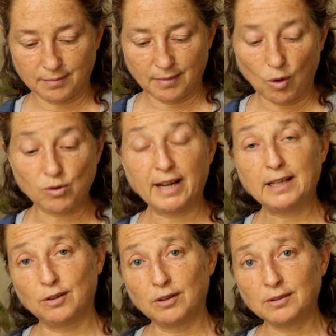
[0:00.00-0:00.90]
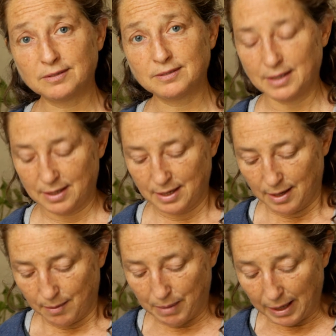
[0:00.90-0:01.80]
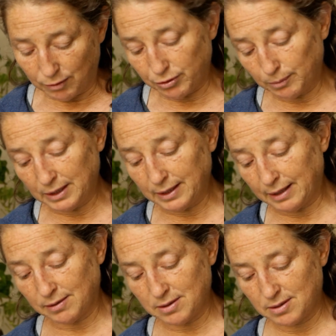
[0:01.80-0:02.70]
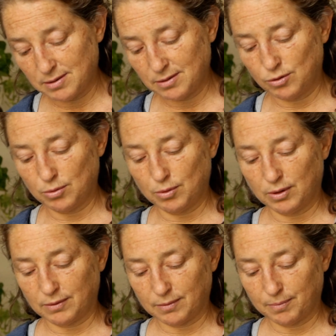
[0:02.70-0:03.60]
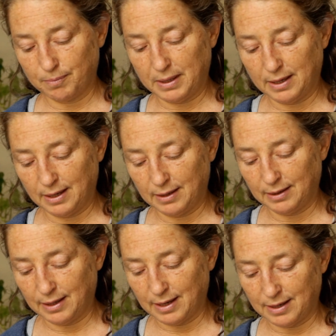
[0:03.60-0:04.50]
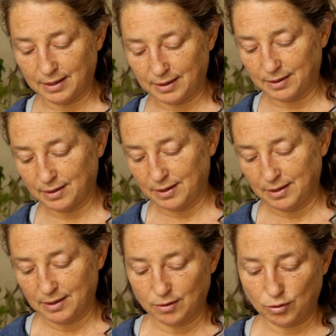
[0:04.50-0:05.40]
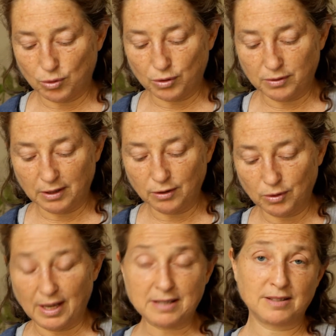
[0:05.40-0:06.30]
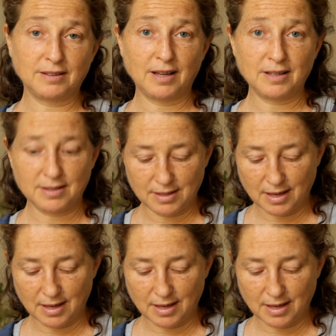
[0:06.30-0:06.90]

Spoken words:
oregano, but from the nettles to be in to continue yesterday's